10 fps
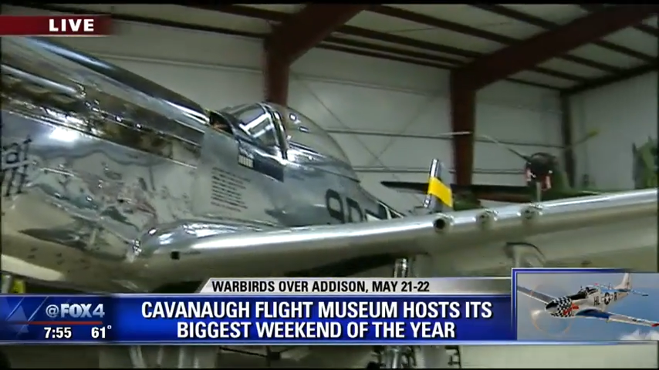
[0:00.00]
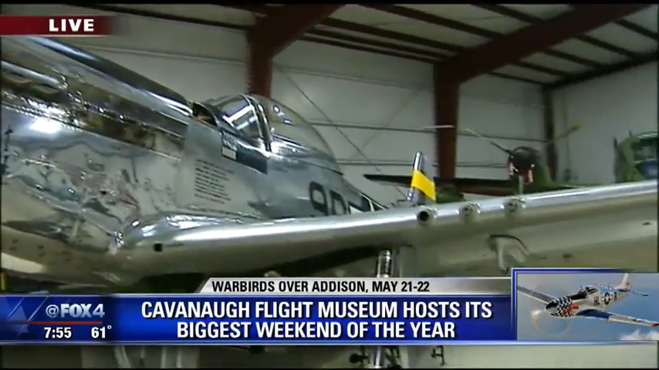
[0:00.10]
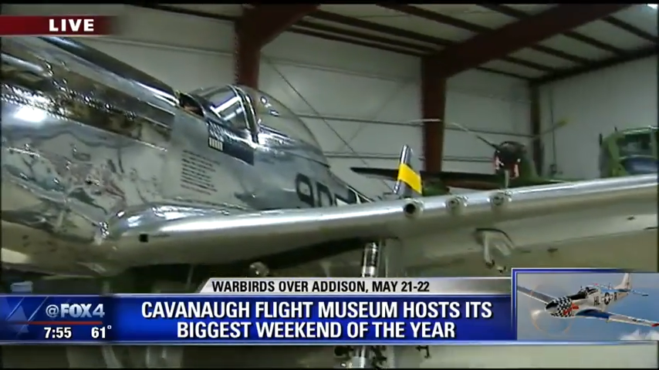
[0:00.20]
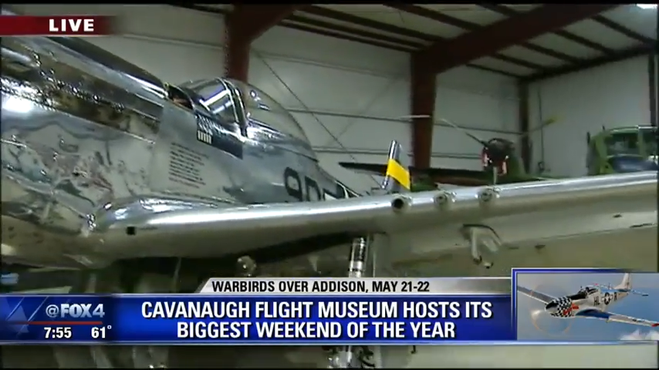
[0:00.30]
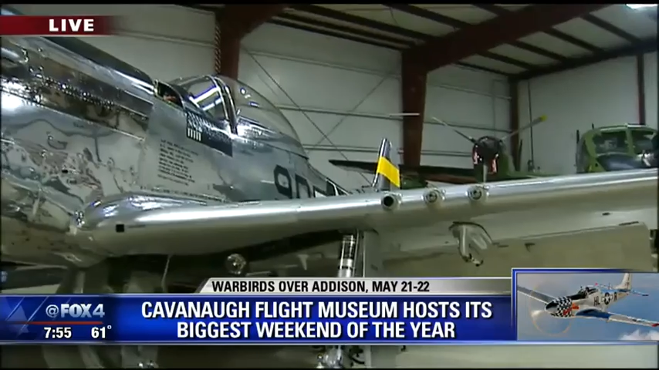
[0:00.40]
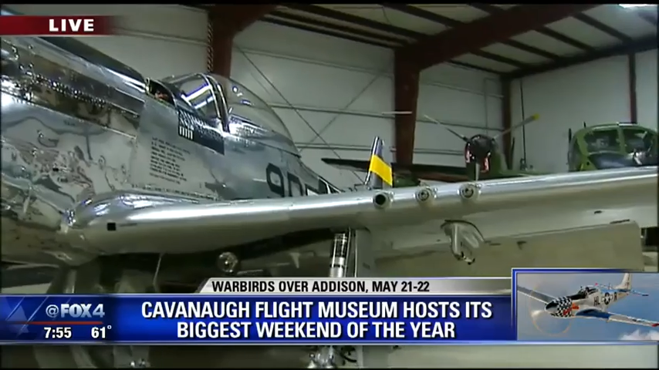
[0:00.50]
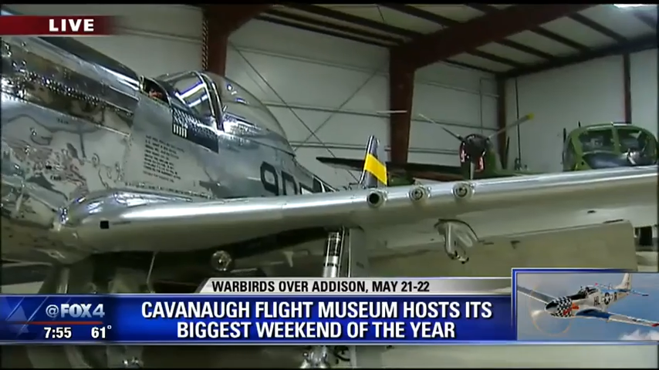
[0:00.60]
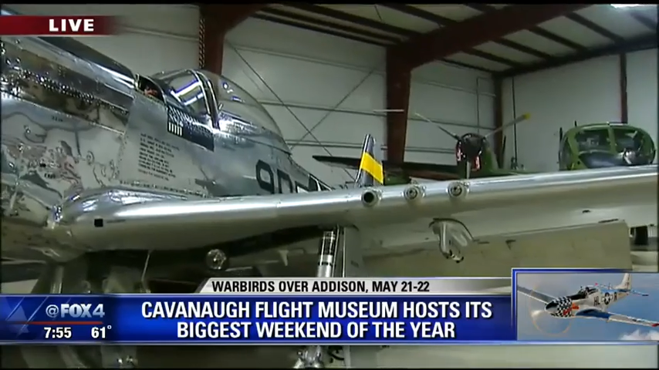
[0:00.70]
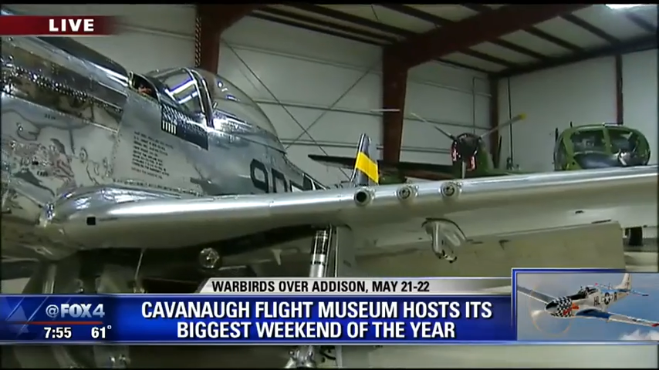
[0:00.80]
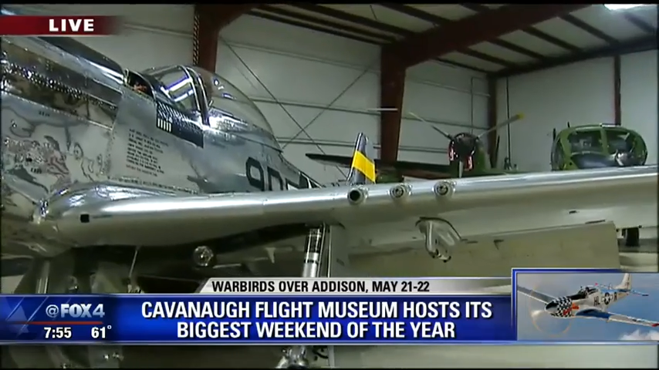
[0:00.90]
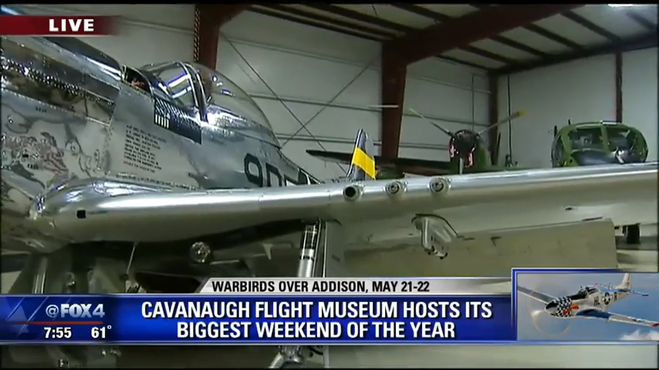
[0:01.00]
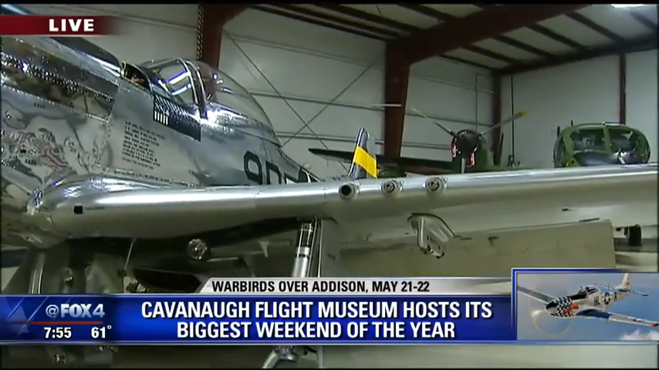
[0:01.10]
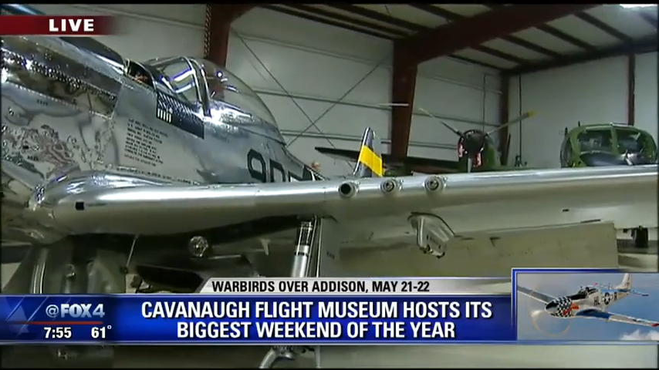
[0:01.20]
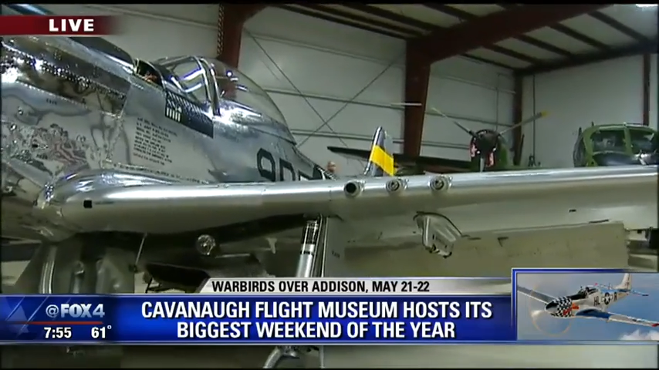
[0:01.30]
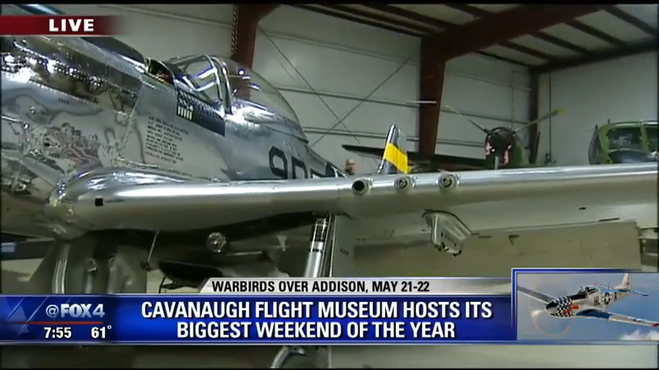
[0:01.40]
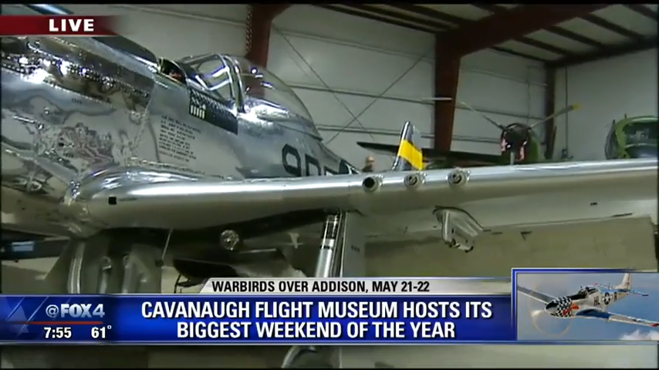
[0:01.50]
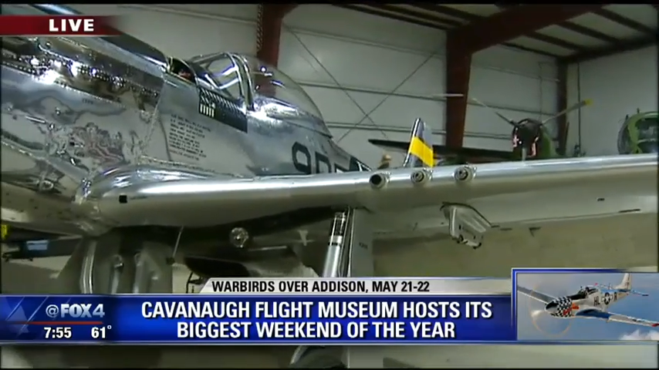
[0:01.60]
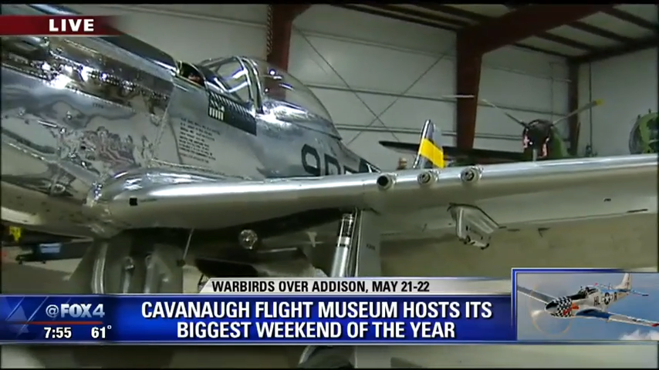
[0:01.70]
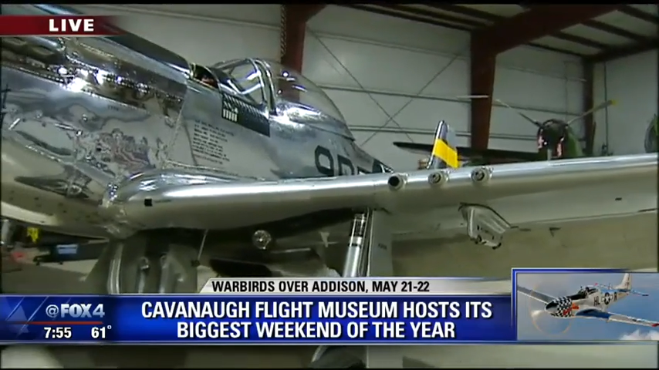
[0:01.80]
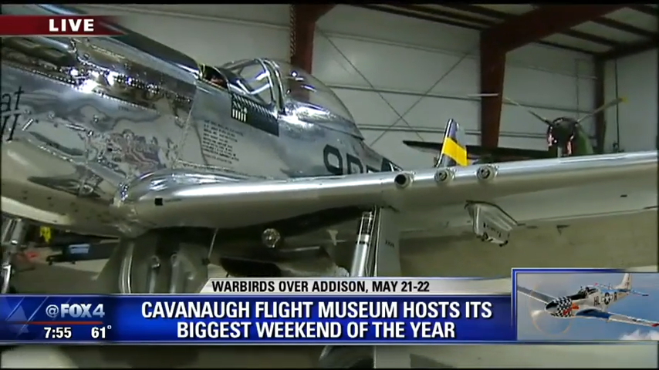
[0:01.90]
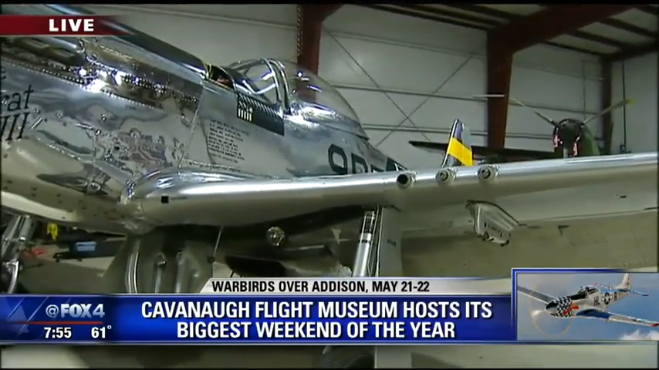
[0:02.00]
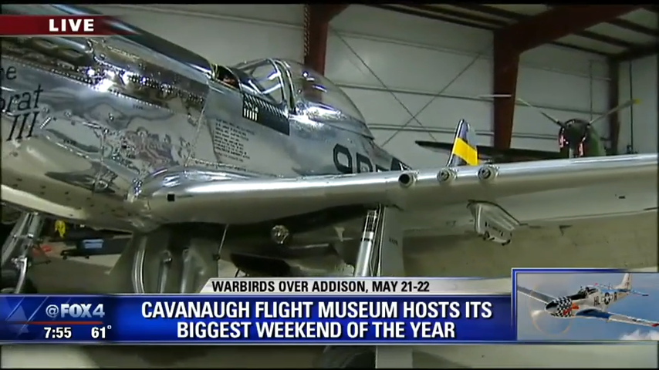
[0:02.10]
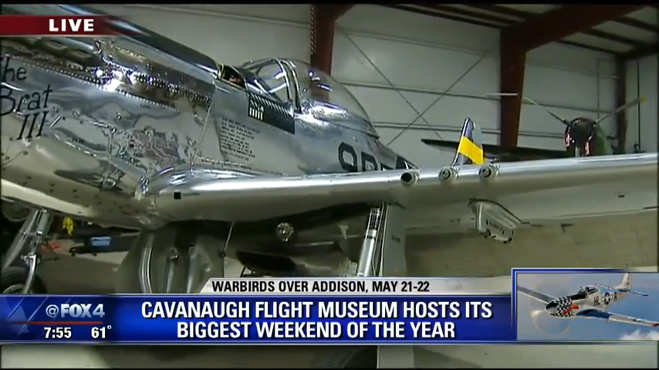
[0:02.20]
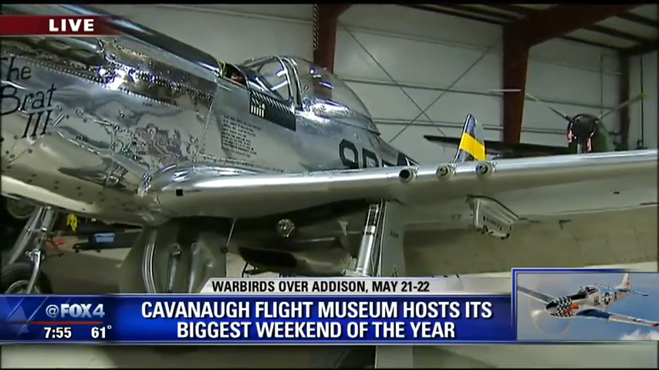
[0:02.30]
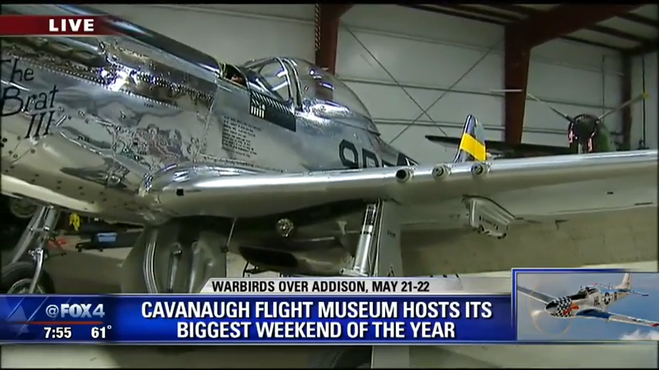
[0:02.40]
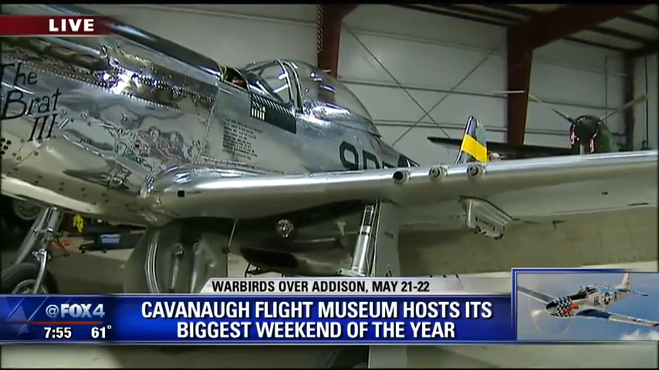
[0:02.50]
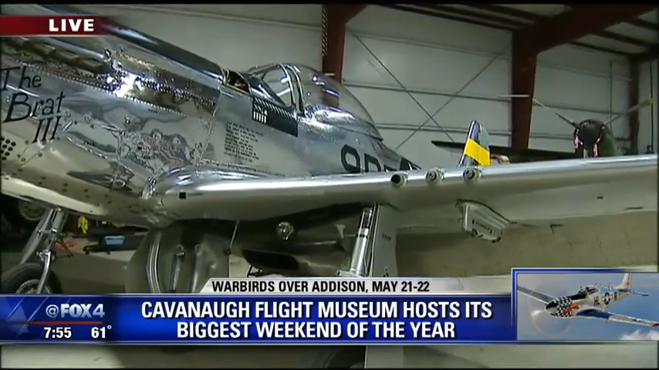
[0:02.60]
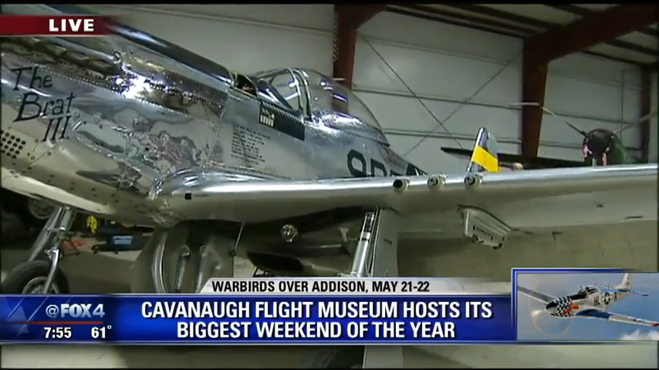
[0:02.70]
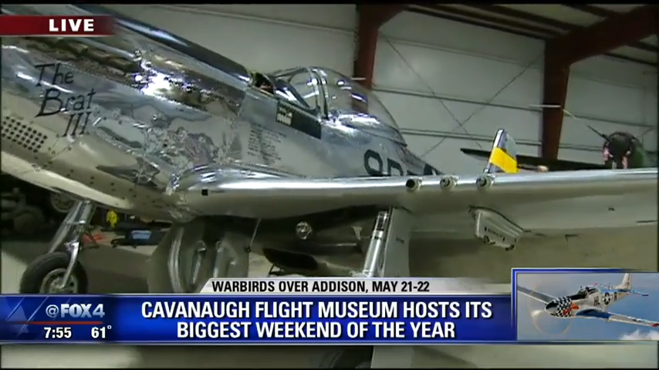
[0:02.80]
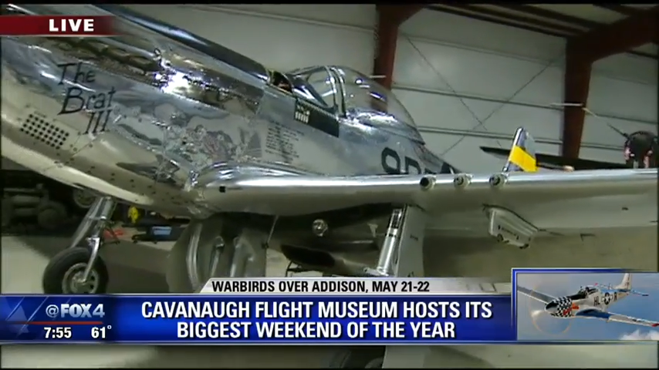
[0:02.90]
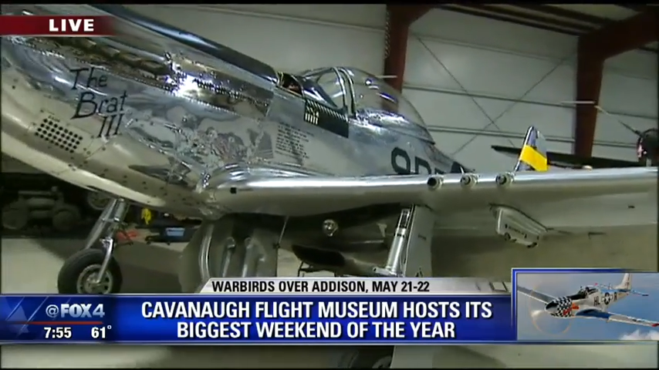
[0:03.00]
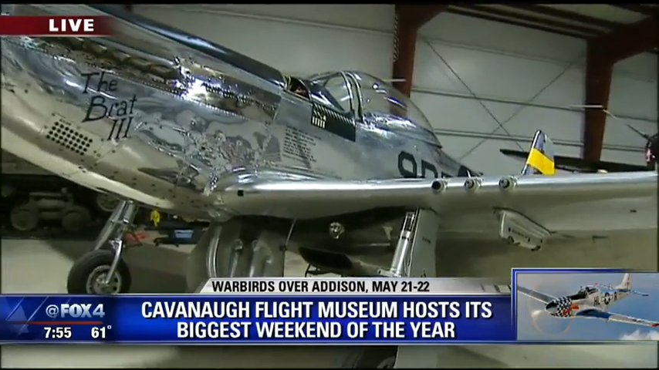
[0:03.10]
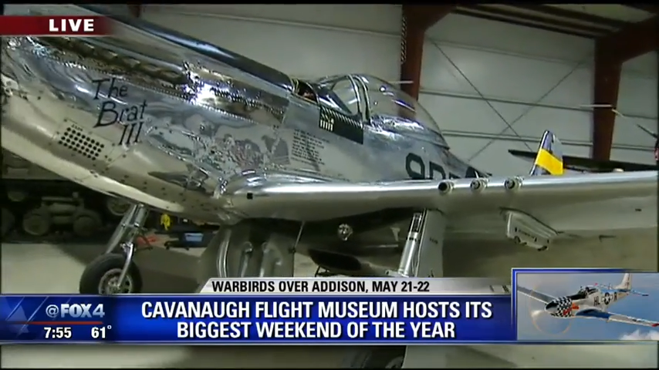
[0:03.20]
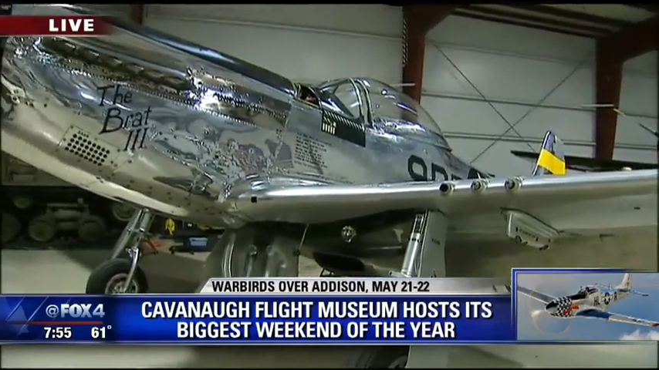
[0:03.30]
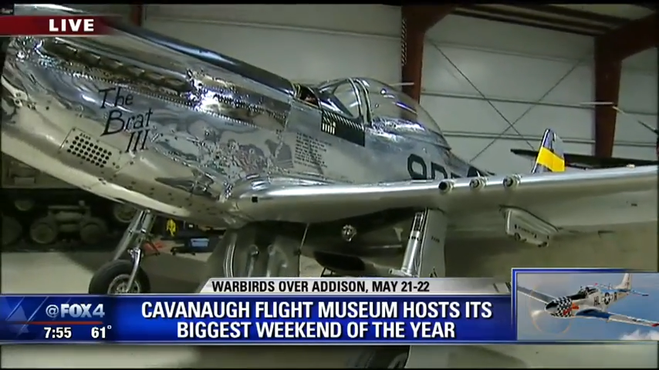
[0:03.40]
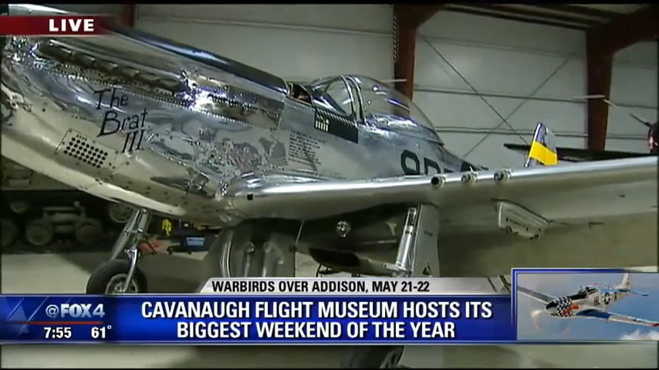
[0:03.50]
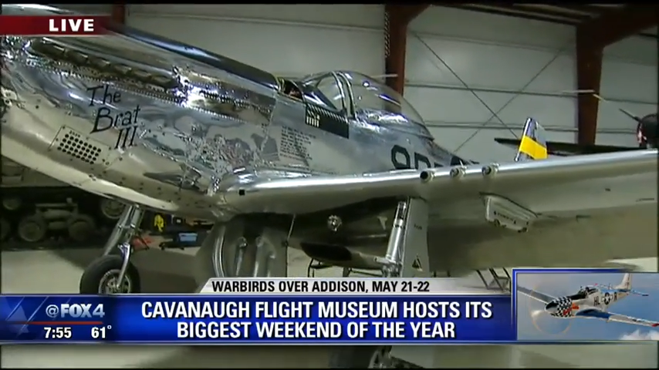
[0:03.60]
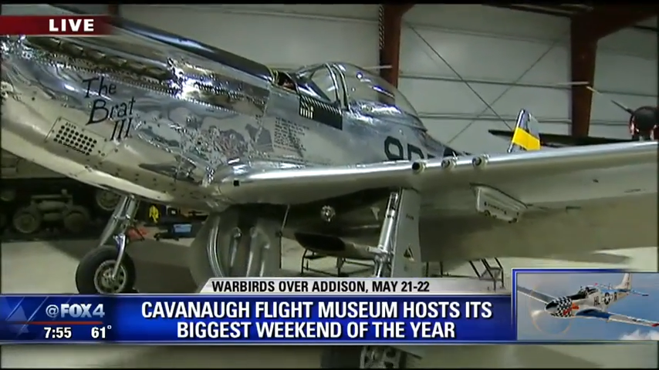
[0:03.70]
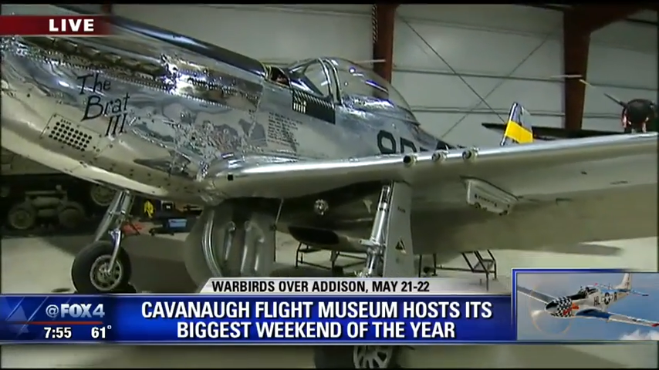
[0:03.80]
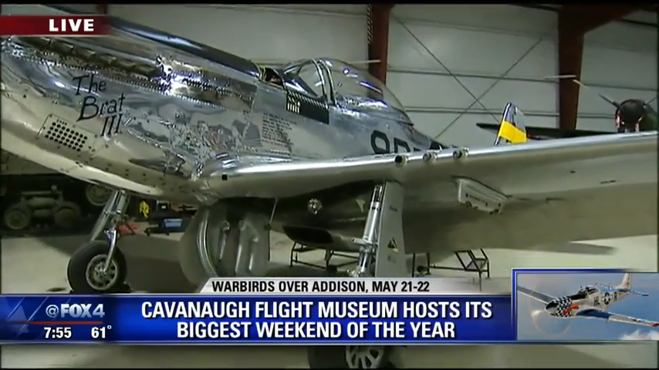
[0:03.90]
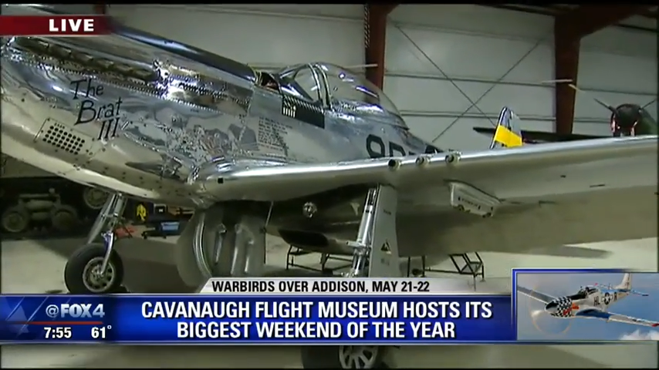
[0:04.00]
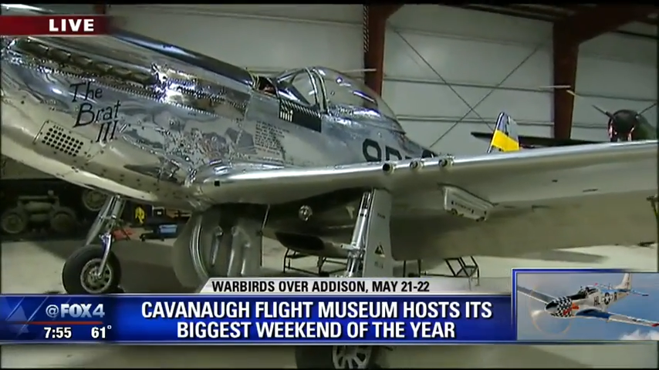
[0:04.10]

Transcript: [unreadable: no face in view]